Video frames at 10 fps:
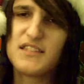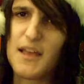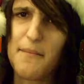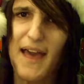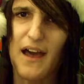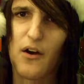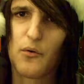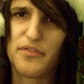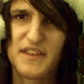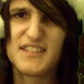
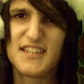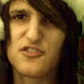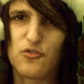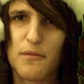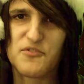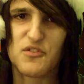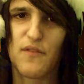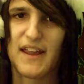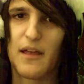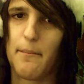Somehow, this description
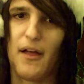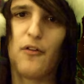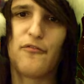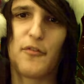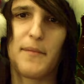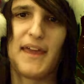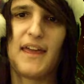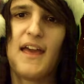rang a bell for me,